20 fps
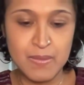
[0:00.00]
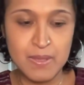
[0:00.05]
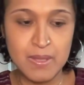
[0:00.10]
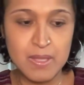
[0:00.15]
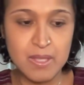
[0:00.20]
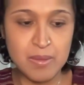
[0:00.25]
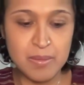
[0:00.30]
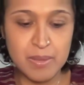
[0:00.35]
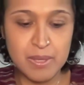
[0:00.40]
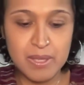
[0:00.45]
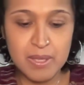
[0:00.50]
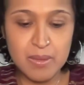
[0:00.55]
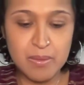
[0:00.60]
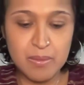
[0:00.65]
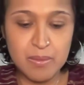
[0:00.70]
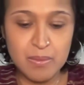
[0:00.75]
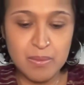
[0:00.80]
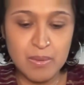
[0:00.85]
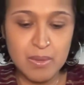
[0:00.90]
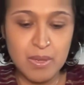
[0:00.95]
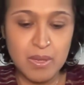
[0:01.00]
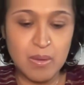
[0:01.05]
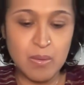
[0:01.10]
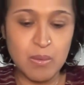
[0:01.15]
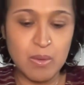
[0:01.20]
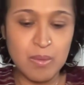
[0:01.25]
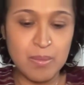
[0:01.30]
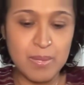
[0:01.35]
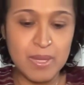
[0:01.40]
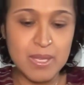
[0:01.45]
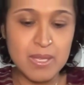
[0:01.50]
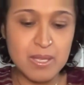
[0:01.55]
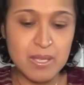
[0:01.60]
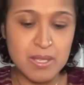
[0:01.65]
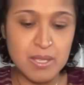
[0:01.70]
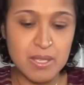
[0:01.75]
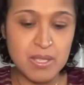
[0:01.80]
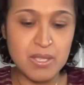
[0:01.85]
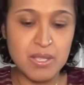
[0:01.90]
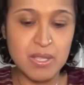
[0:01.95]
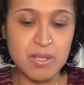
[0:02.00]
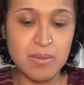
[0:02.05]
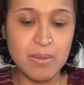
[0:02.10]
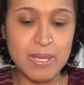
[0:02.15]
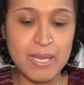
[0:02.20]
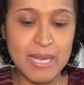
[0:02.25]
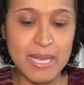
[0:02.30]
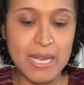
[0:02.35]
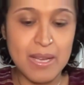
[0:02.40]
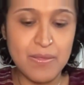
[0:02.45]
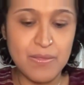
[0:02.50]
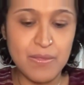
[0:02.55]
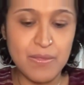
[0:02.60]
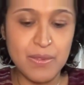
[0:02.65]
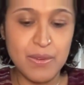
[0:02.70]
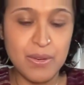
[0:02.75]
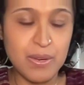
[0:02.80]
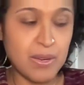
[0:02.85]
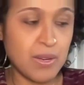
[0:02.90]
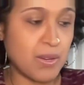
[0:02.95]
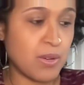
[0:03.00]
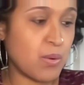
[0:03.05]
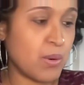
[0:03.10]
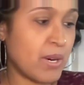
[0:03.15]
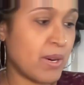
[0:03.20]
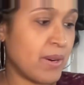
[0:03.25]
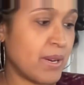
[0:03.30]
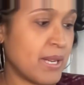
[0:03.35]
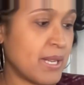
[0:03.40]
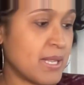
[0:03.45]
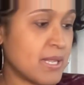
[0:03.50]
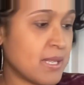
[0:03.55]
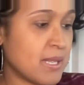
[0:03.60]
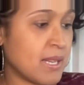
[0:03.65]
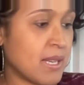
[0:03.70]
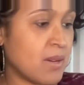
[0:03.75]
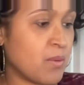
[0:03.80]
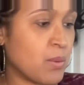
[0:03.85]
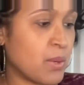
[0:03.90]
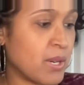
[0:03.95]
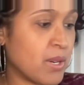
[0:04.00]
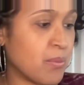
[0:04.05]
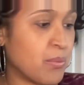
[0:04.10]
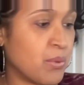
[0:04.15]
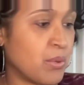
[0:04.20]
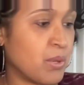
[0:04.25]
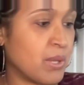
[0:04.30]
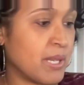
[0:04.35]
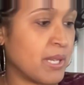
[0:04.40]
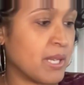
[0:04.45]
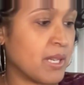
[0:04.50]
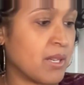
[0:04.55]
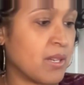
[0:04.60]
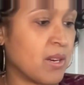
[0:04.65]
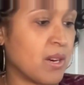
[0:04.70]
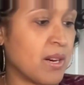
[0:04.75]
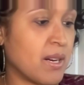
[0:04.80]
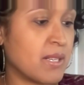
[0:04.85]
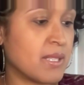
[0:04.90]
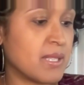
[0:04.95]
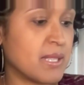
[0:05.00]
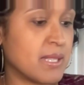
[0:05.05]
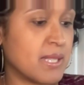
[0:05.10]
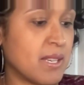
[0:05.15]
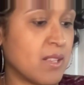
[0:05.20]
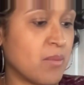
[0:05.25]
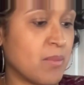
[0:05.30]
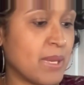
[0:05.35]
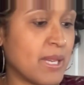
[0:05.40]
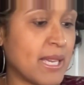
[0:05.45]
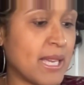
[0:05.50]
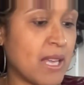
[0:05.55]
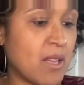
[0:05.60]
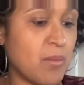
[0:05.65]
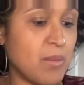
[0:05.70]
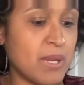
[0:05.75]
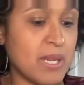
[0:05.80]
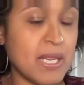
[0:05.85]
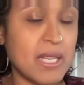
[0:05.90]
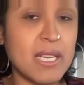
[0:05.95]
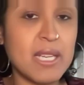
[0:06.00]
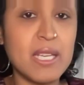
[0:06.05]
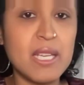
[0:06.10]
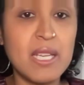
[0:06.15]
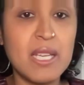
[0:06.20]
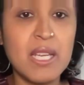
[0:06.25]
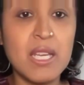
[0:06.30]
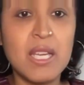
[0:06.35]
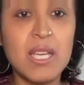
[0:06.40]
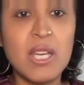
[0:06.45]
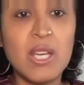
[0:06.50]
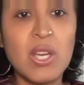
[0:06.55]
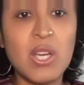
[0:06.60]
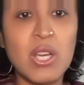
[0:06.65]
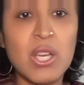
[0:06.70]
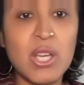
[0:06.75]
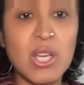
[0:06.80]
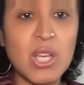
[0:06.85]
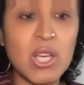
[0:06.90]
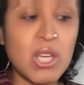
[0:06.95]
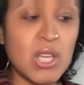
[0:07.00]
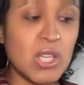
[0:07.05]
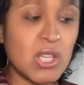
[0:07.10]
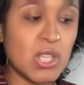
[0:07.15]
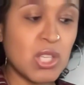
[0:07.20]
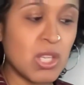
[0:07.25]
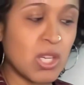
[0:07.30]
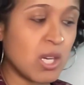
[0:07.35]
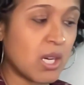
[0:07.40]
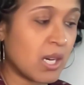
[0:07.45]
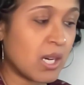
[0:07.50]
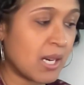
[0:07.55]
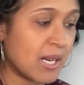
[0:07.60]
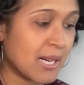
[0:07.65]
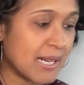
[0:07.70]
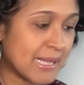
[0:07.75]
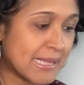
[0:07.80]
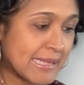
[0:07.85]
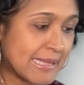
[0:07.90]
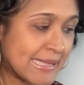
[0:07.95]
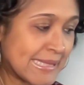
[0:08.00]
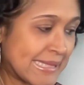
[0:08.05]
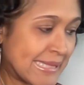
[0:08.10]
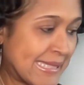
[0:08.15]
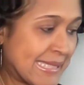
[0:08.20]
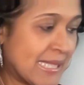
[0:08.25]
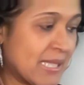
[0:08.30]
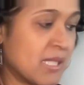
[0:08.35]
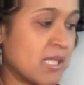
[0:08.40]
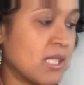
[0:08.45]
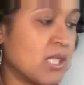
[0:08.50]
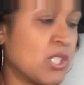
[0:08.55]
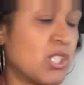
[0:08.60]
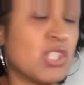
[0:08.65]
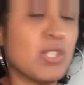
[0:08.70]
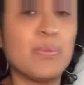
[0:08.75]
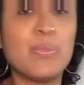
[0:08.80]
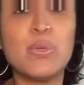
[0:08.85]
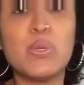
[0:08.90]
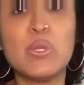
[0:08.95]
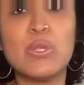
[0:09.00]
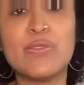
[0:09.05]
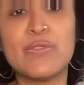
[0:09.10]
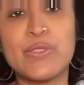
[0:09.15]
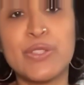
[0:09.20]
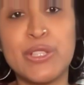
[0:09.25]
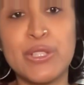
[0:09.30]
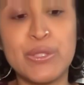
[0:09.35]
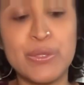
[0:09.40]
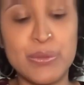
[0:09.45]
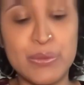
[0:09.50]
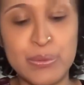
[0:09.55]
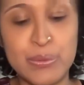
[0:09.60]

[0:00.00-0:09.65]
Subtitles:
Spirit, what messages do we have for Aquarius? And we are pulling a card to tell me how many cards to pull for your